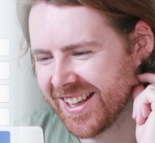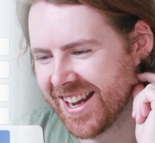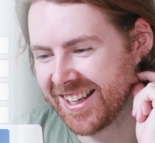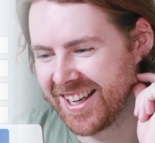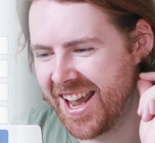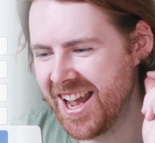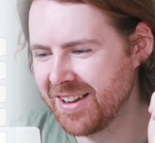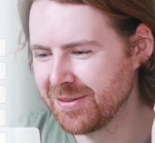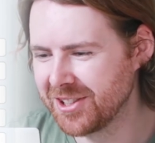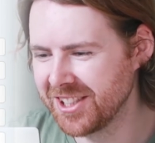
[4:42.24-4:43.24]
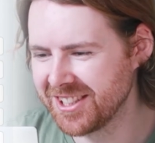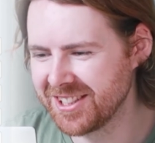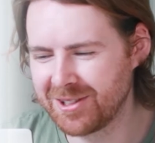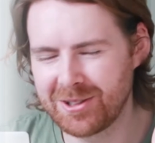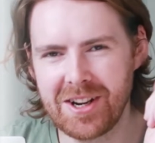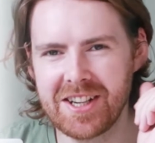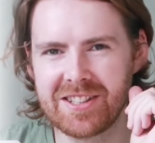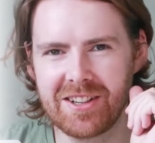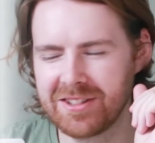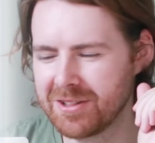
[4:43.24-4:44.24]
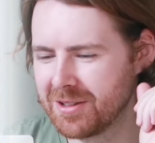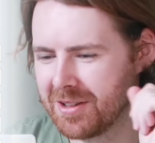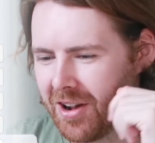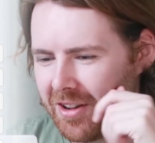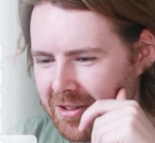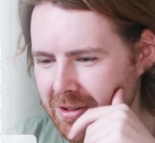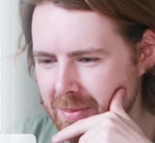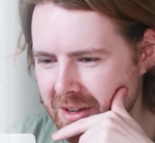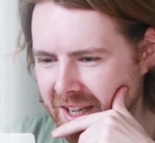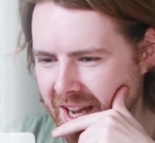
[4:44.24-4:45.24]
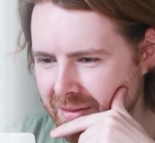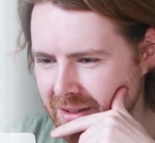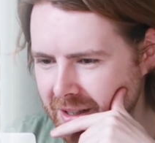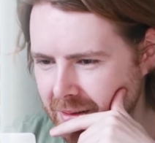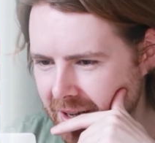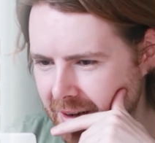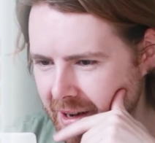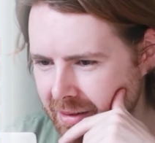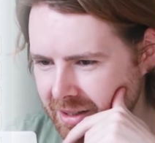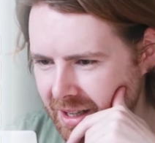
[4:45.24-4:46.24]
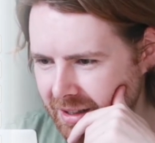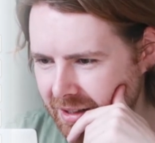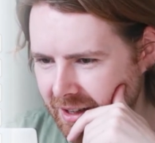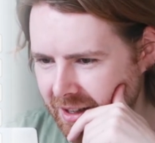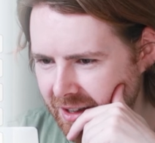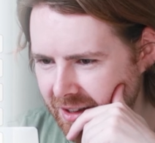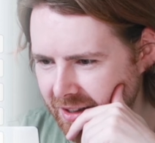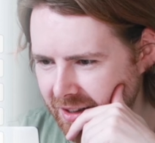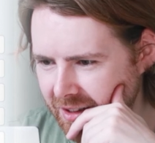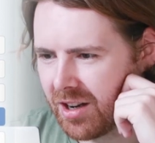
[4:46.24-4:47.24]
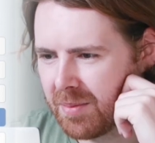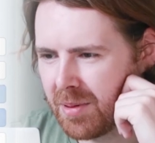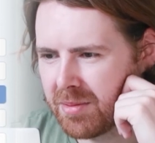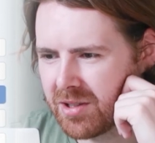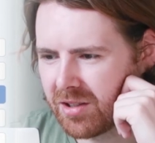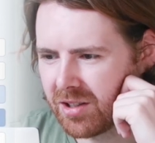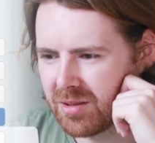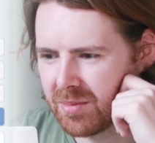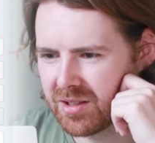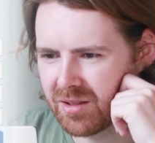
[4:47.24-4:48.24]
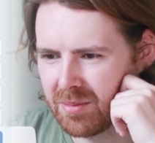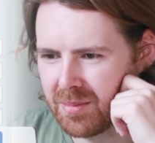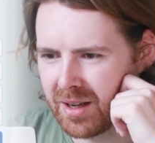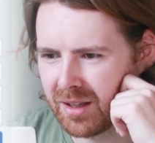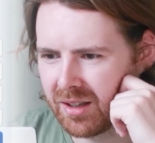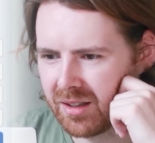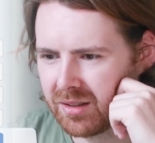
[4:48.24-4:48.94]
And Kev, Jesus Christ, there's so many Kevins out there. How is that like? I'd probably just call somebody a scumbag.